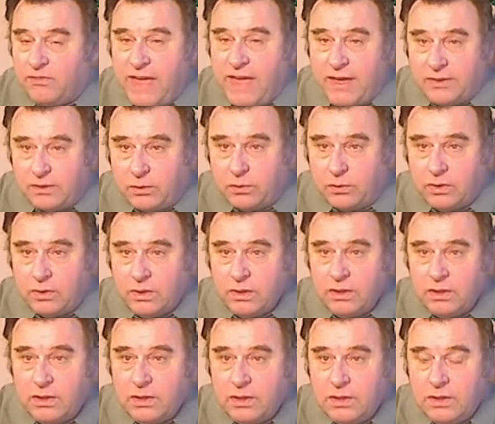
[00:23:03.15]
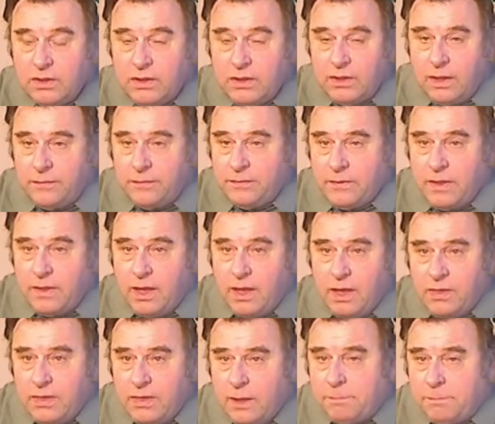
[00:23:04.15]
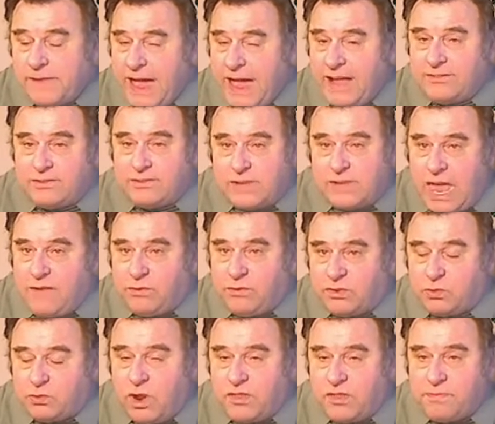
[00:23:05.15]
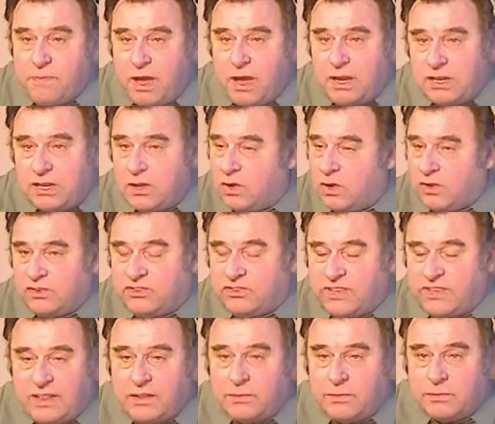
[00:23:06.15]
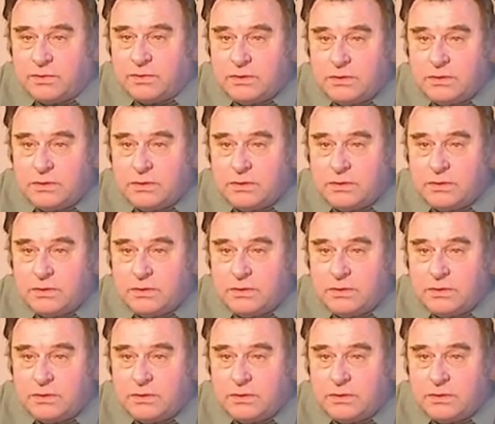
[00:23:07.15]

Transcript: value. A black slave was worth money. You could sell him.